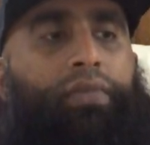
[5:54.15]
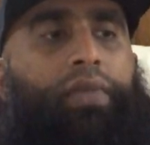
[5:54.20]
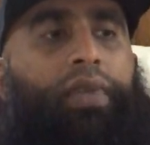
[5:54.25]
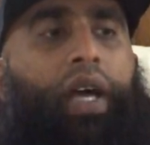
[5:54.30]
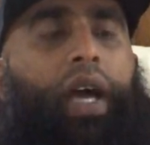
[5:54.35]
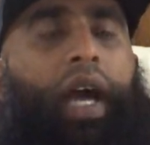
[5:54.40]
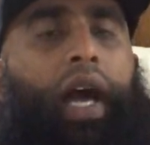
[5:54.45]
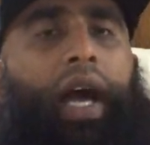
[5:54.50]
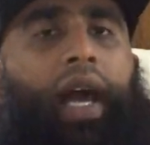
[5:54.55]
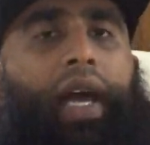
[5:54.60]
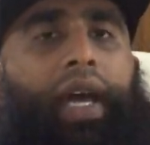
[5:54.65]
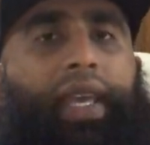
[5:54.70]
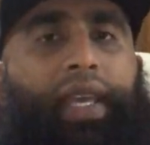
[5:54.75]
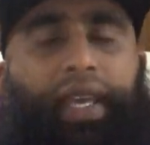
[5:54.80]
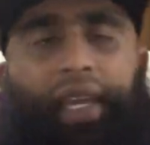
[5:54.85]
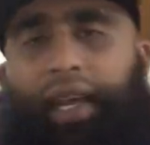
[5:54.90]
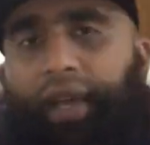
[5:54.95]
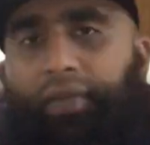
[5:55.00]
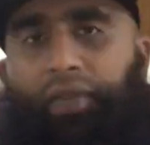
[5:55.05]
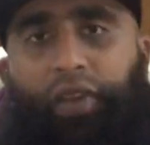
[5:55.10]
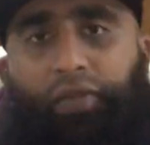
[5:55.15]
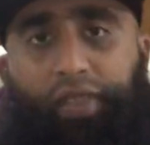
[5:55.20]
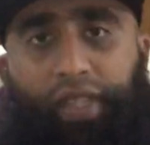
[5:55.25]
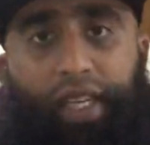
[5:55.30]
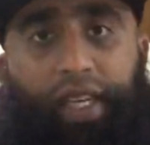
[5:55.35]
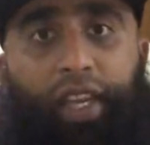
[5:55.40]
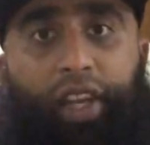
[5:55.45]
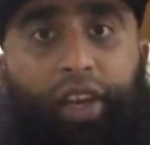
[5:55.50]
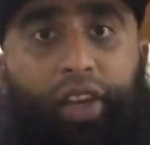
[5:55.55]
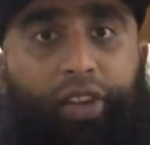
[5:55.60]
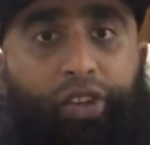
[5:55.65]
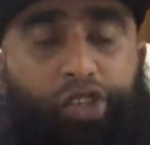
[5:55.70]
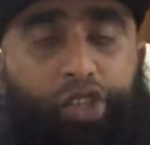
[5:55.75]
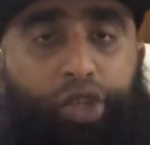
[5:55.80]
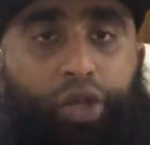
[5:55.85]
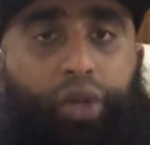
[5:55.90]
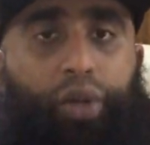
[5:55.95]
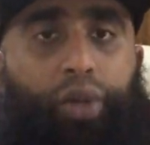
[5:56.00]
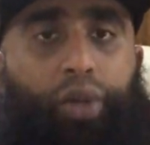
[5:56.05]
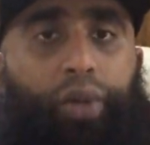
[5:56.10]
I have obviously learned
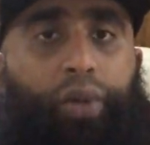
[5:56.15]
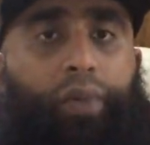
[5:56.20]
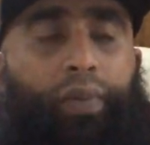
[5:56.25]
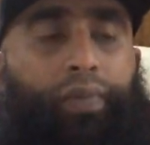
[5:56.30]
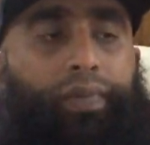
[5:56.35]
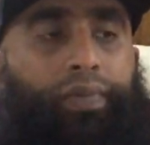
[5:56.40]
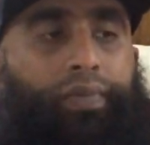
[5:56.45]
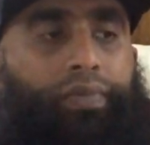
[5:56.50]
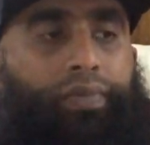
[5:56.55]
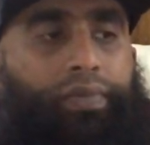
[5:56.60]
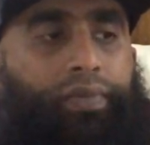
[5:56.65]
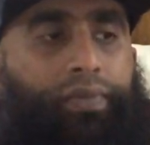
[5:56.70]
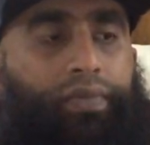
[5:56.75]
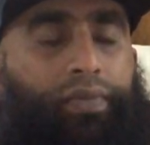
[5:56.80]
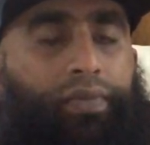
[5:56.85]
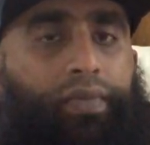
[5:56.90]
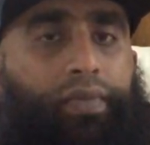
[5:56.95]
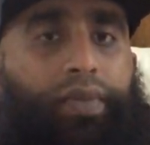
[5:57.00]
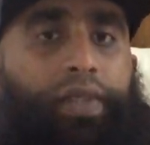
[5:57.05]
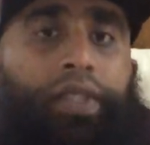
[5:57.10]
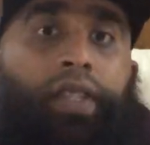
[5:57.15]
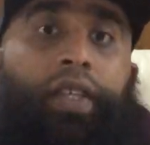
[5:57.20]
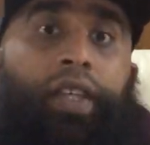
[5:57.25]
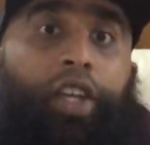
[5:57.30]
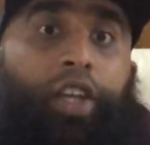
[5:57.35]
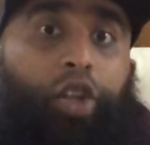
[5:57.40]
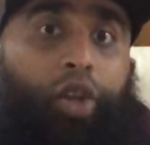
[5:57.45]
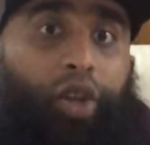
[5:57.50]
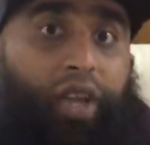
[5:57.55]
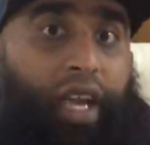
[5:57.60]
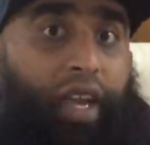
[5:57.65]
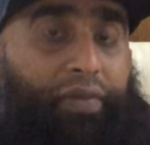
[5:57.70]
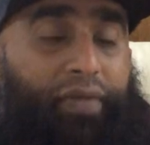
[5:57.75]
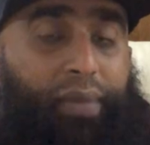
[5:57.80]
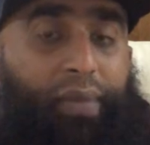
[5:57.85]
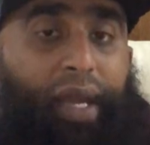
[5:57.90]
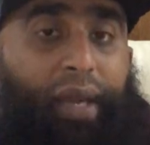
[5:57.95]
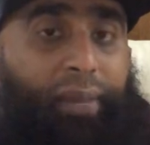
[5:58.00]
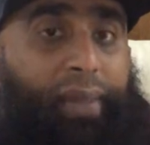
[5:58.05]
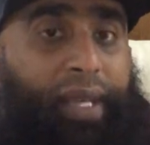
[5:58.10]
to look after
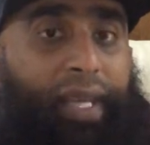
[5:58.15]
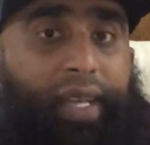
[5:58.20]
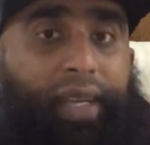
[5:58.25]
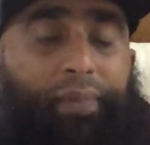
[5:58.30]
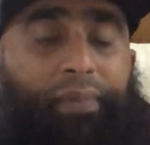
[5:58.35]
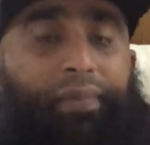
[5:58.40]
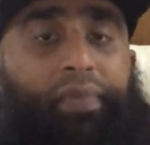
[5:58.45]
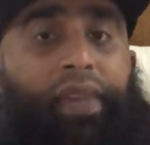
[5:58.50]
my beard.